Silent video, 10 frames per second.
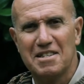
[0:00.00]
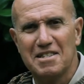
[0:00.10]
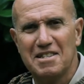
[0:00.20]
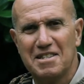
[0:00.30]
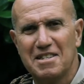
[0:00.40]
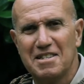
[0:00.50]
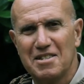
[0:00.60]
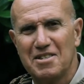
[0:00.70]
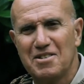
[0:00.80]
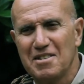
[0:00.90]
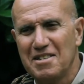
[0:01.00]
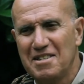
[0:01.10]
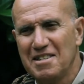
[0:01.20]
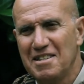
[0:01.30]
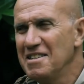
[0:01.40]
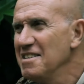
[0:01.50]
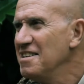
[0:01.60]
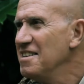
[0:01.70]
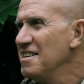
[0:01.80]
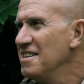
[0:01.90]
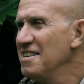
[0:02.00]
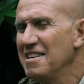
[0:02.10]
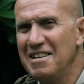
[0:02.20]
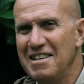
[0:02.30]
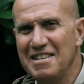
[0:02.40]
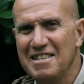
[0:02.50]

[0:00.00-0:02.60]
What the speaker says: Nothing is said.